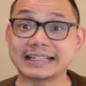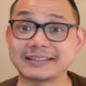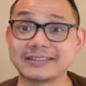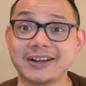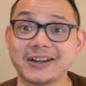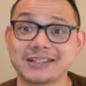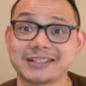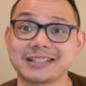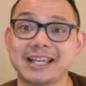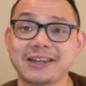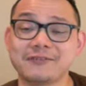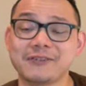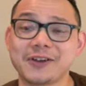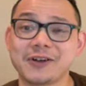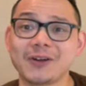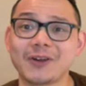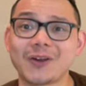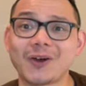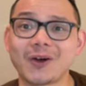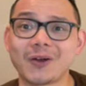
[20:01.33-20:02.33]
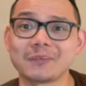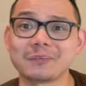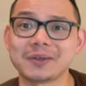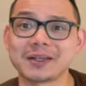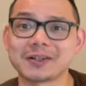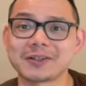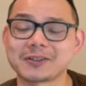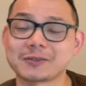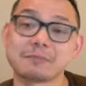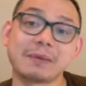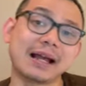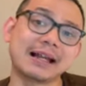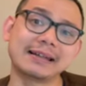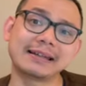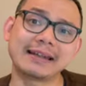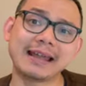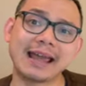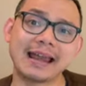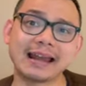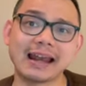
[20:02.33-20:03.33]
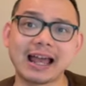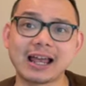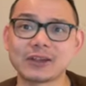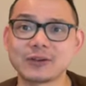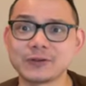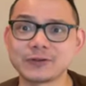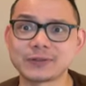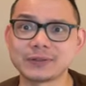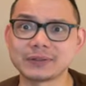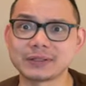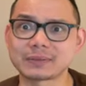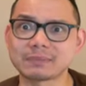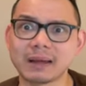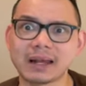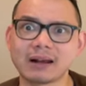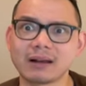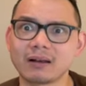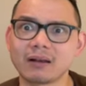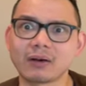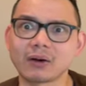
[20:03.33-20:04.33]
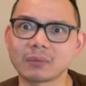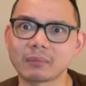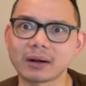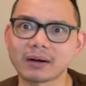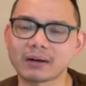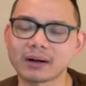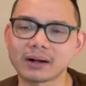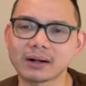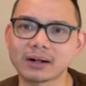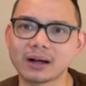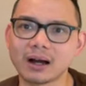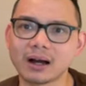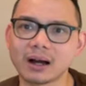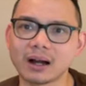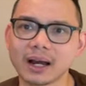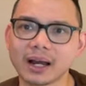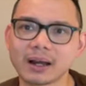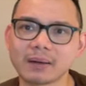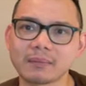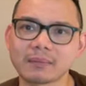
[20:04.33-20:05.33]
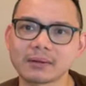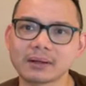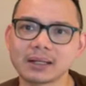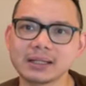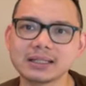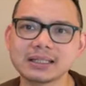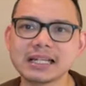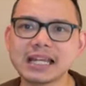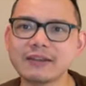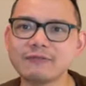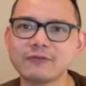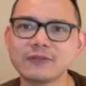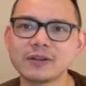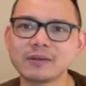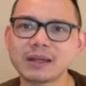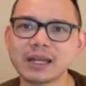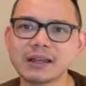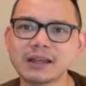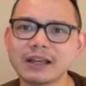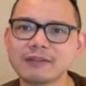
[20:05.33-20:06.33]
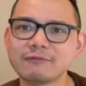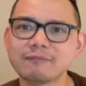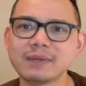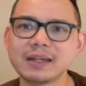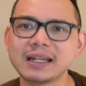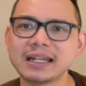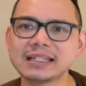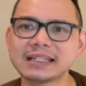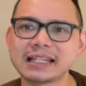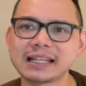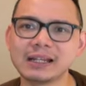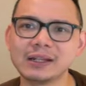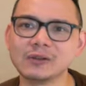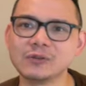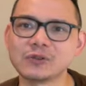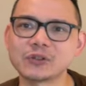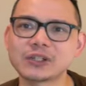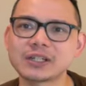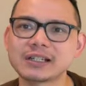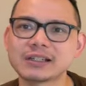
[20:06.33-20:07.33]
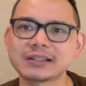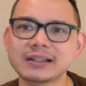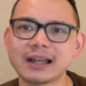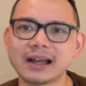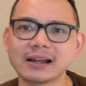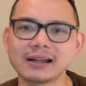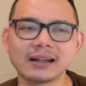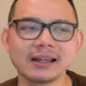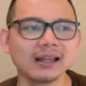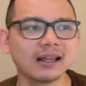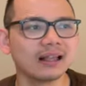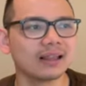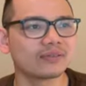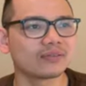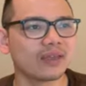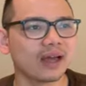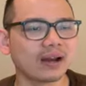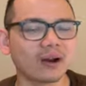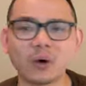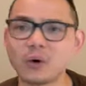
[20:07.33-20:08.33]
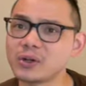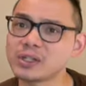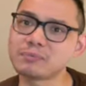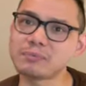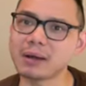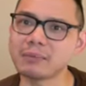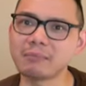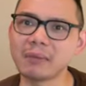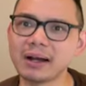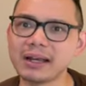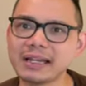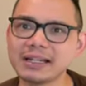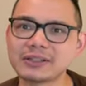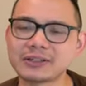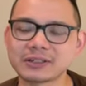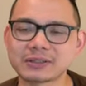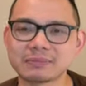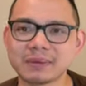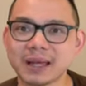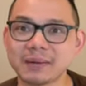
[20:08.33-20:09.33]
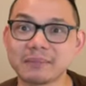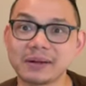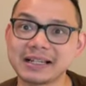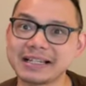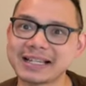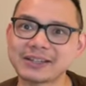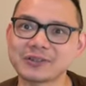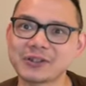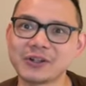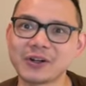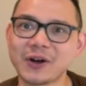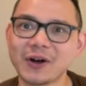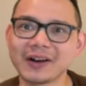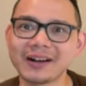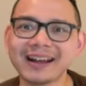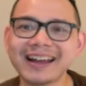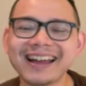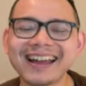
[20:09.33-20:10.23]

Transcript: start saving a lot, because back then I used to spend a lot on my credit card, and it gives me this illusion that oh, it's my money to spend, but it's actually not.